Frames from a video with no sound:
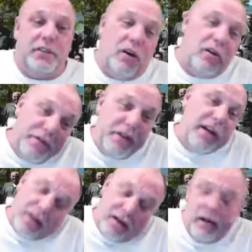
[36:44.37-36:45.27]
So I
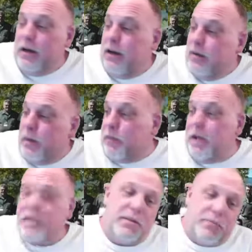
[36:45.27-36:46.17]
think my
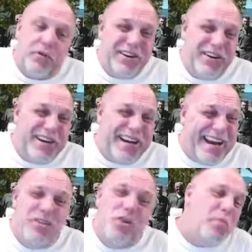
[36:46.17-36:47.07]
price is pretty good.
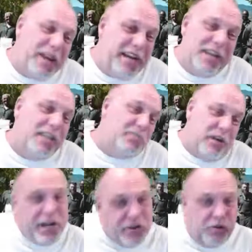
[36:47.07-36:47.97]
And nobody does what
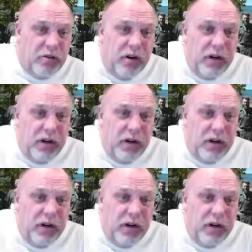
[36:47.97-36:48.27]
I do.